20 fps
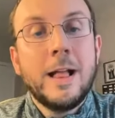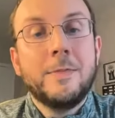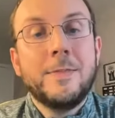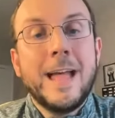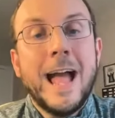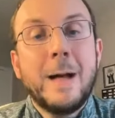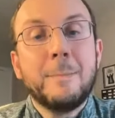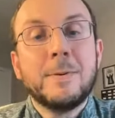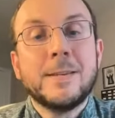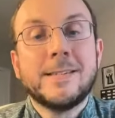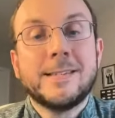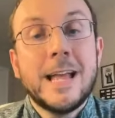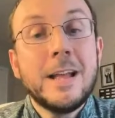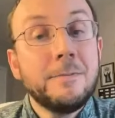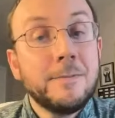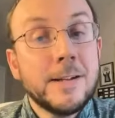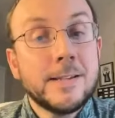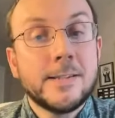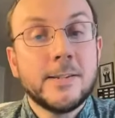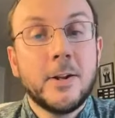The app is safe,
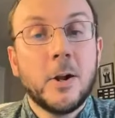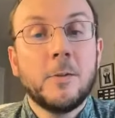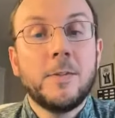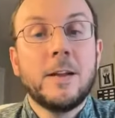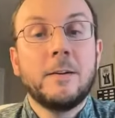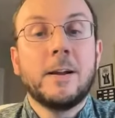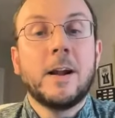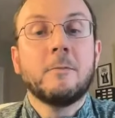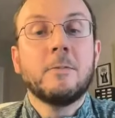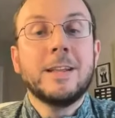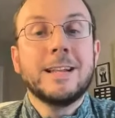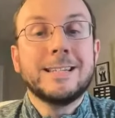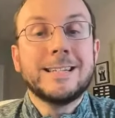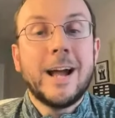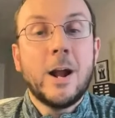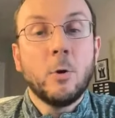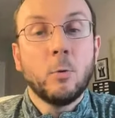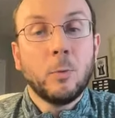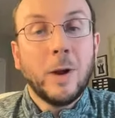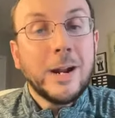it's secure. They cover the
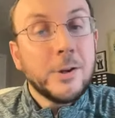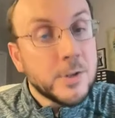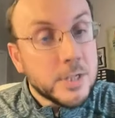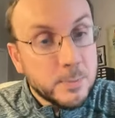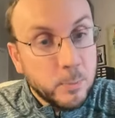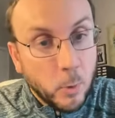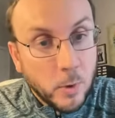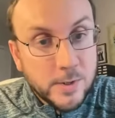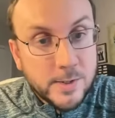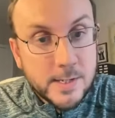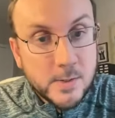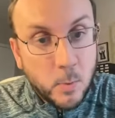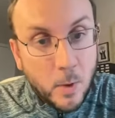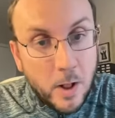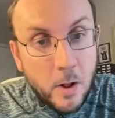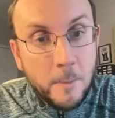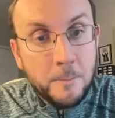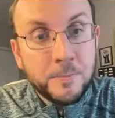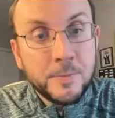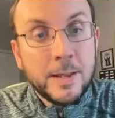entire range of sports as
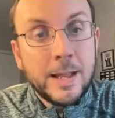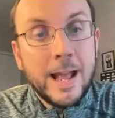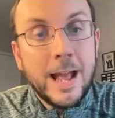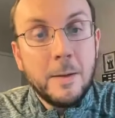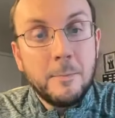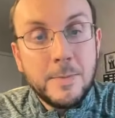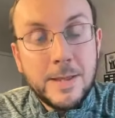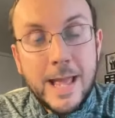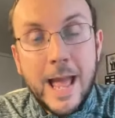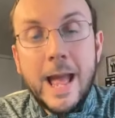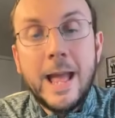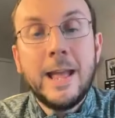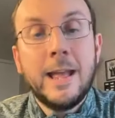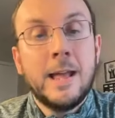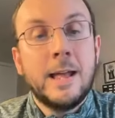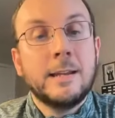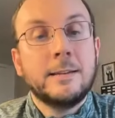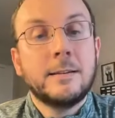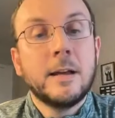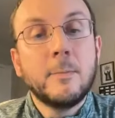well NBA,
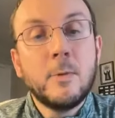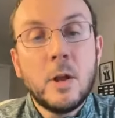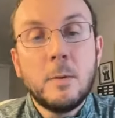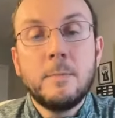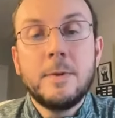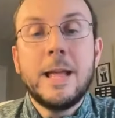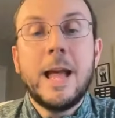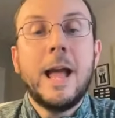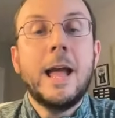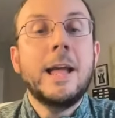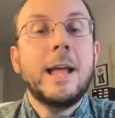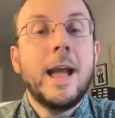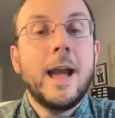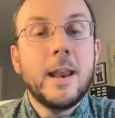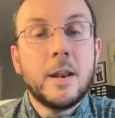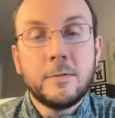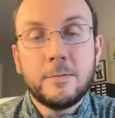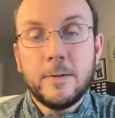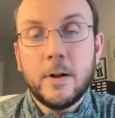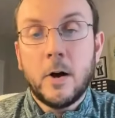WNBA,
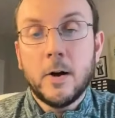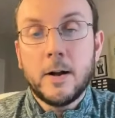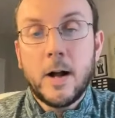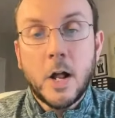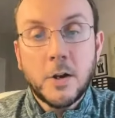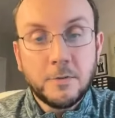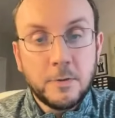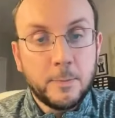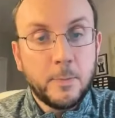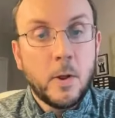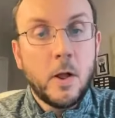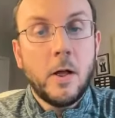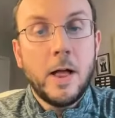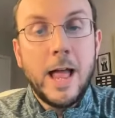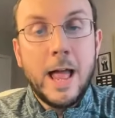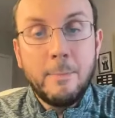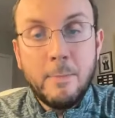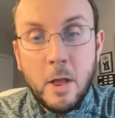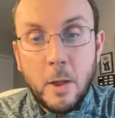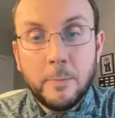NFL, college football,
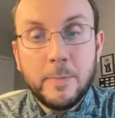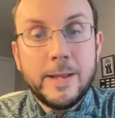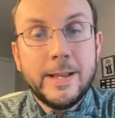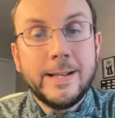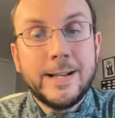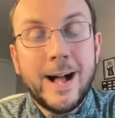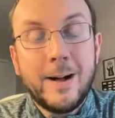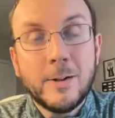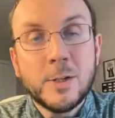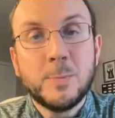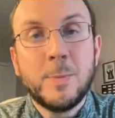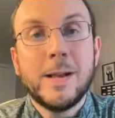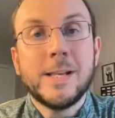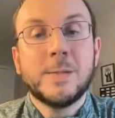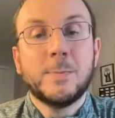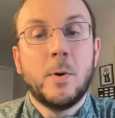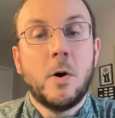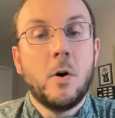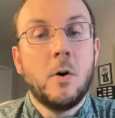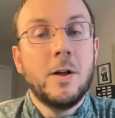MLB, college
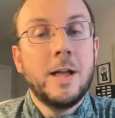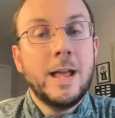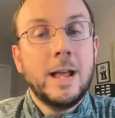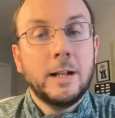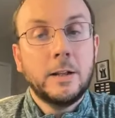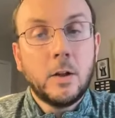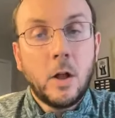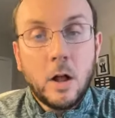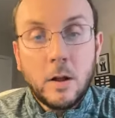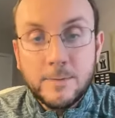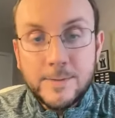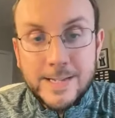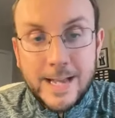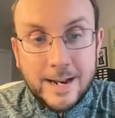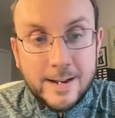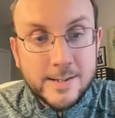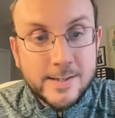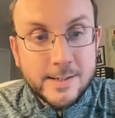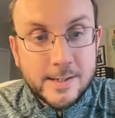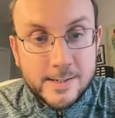baseball, golf,
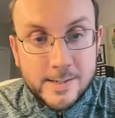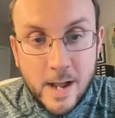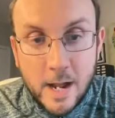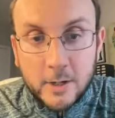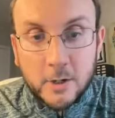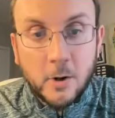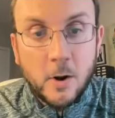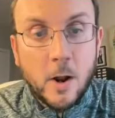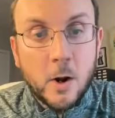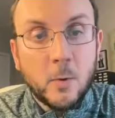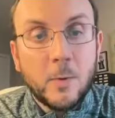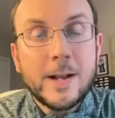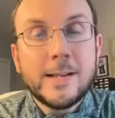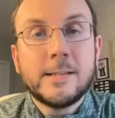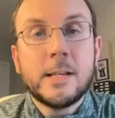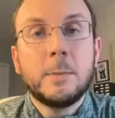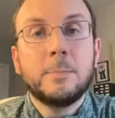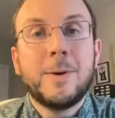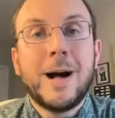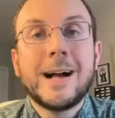tennis, soccer, auto
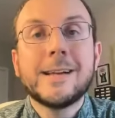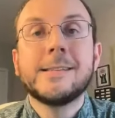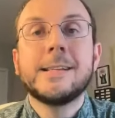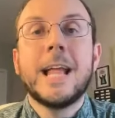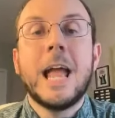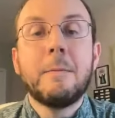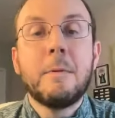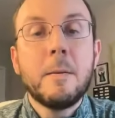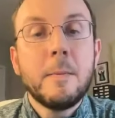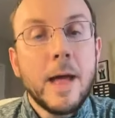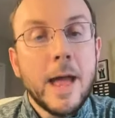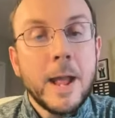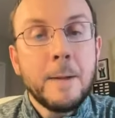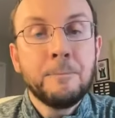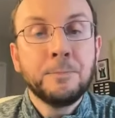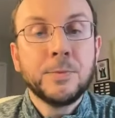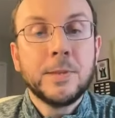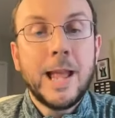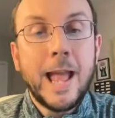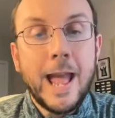racing, boxing, MMA
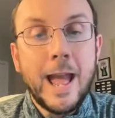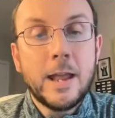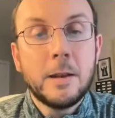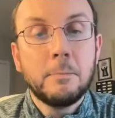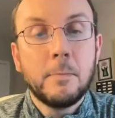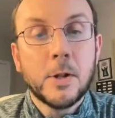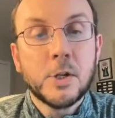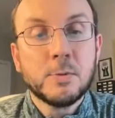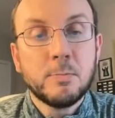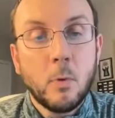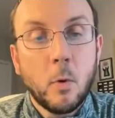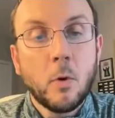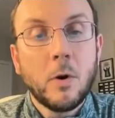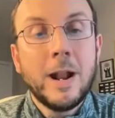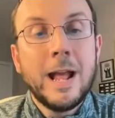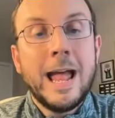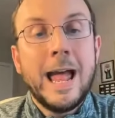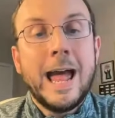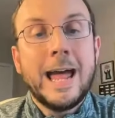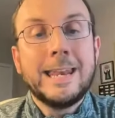and much
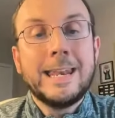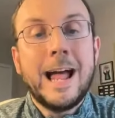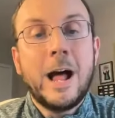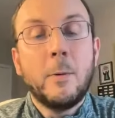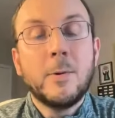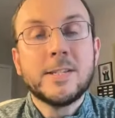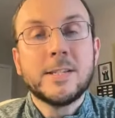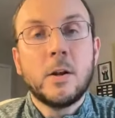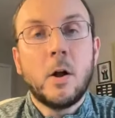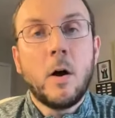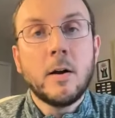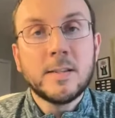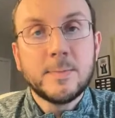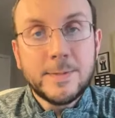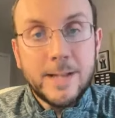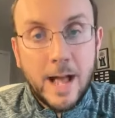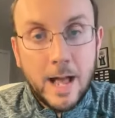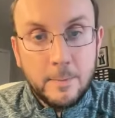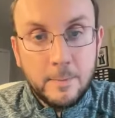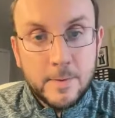more. And now is an awesome
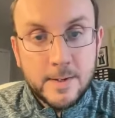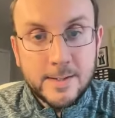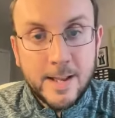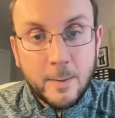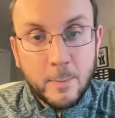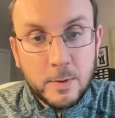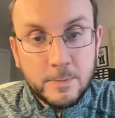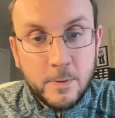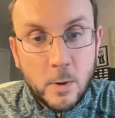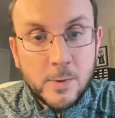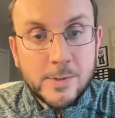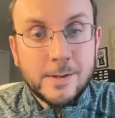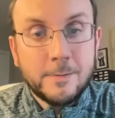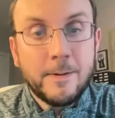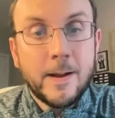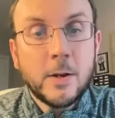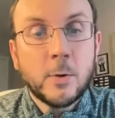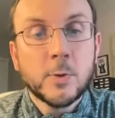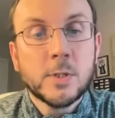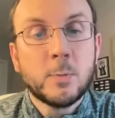time. Sign up with the folks at
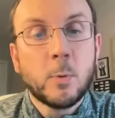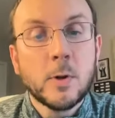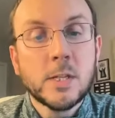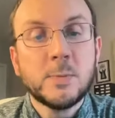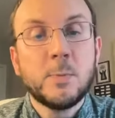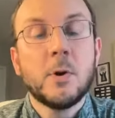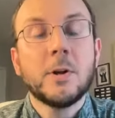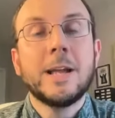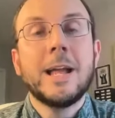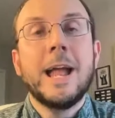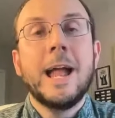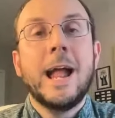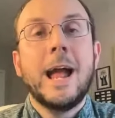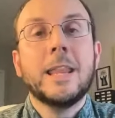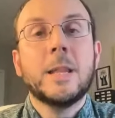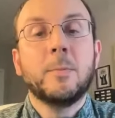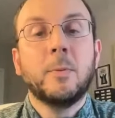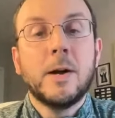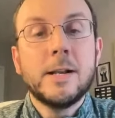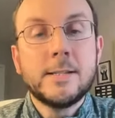FanDuel Sportsbook,
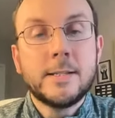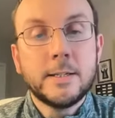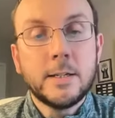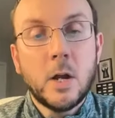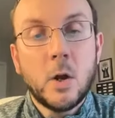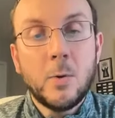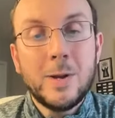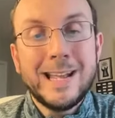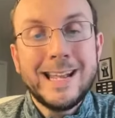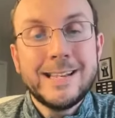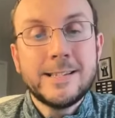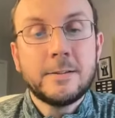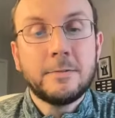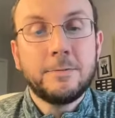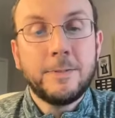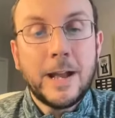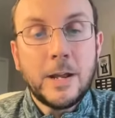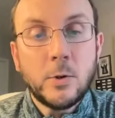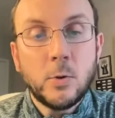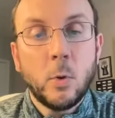and the place to go is
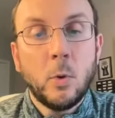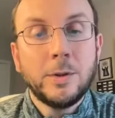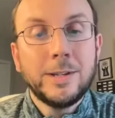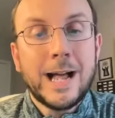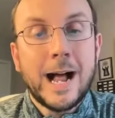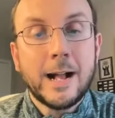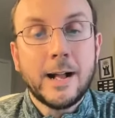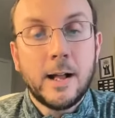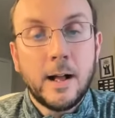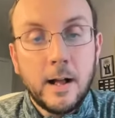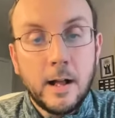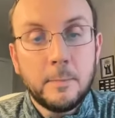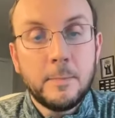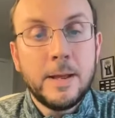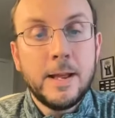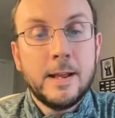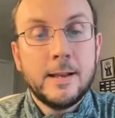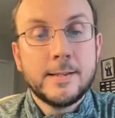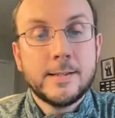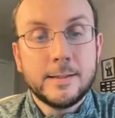
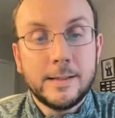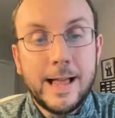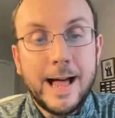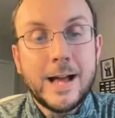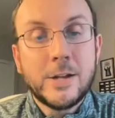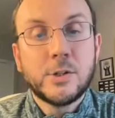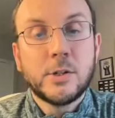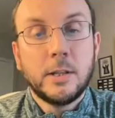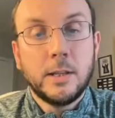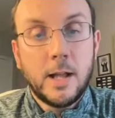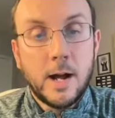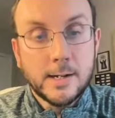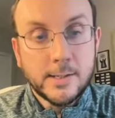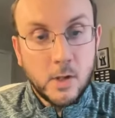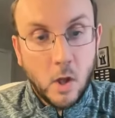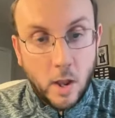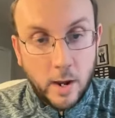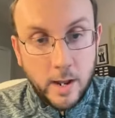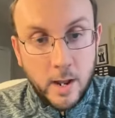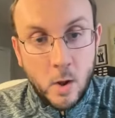fanduel.com slash locked
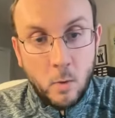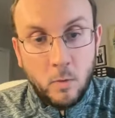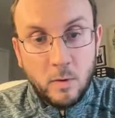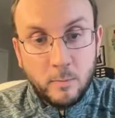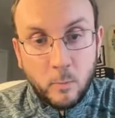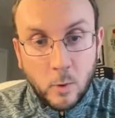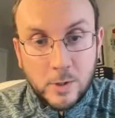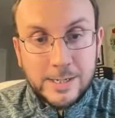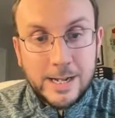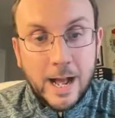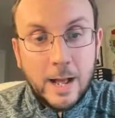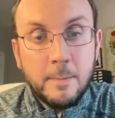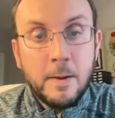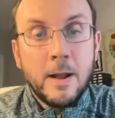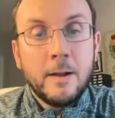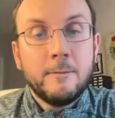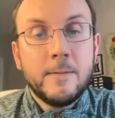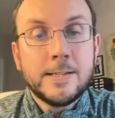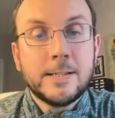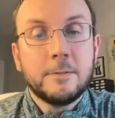on. One more time,
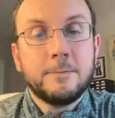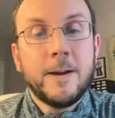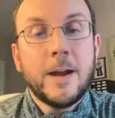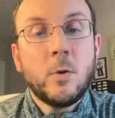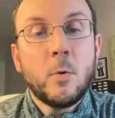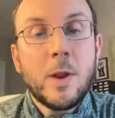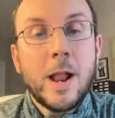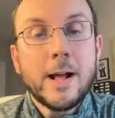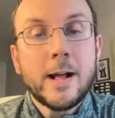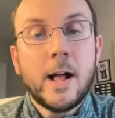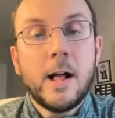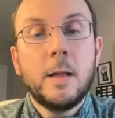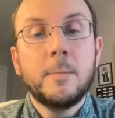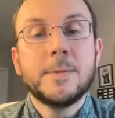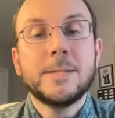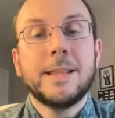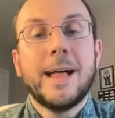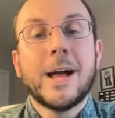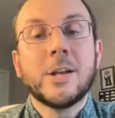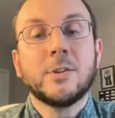visit fanduel.com
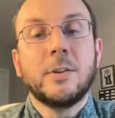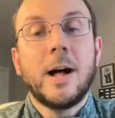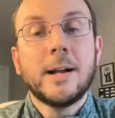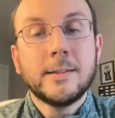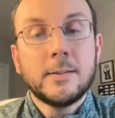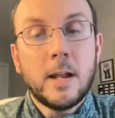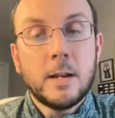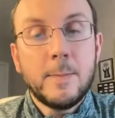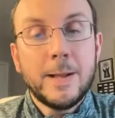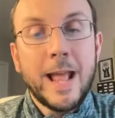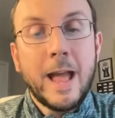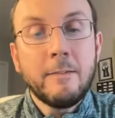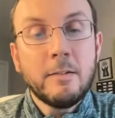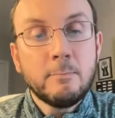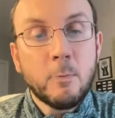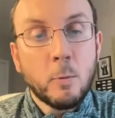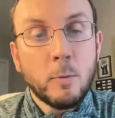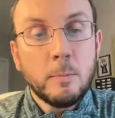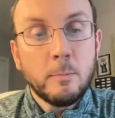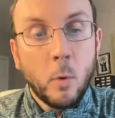slash locked on and make every
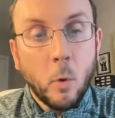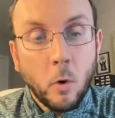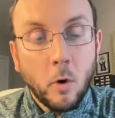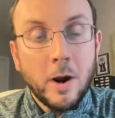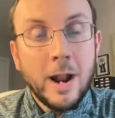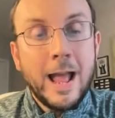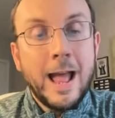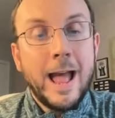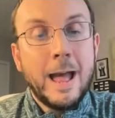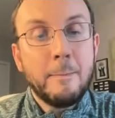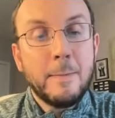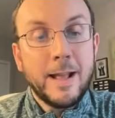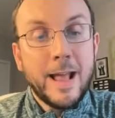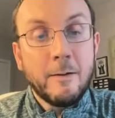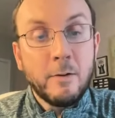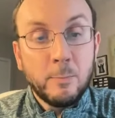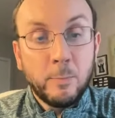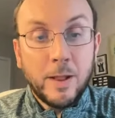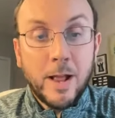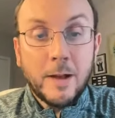moment more and make
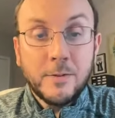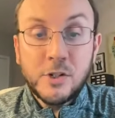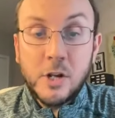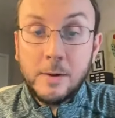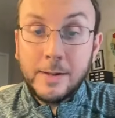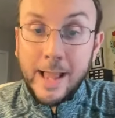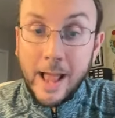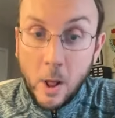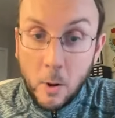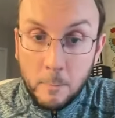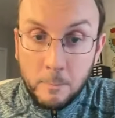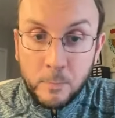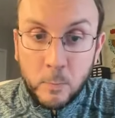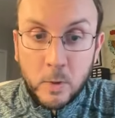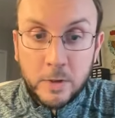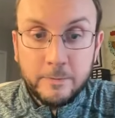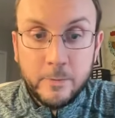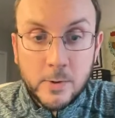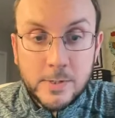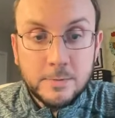every playoff shot count
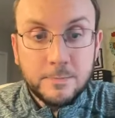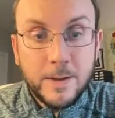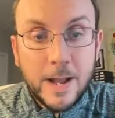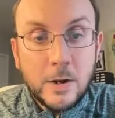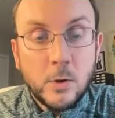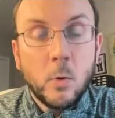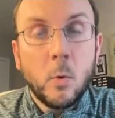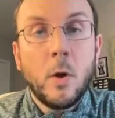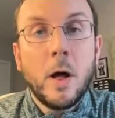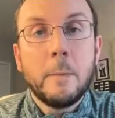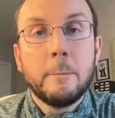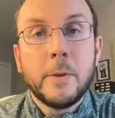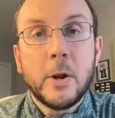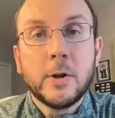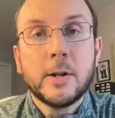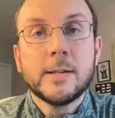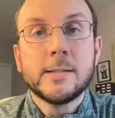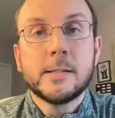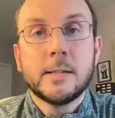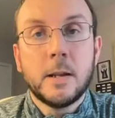with the folks at FanDuel,
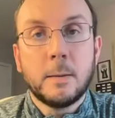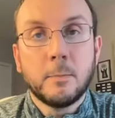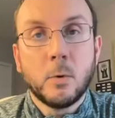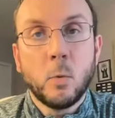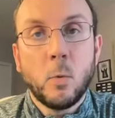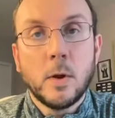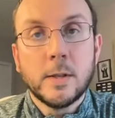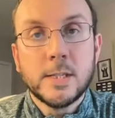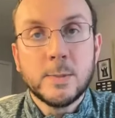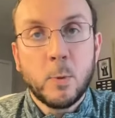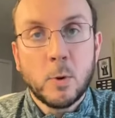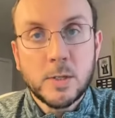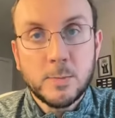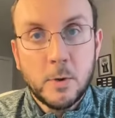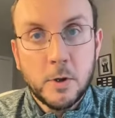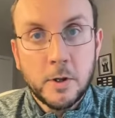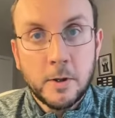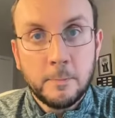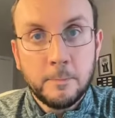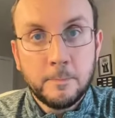America's number one
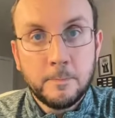sportsbook.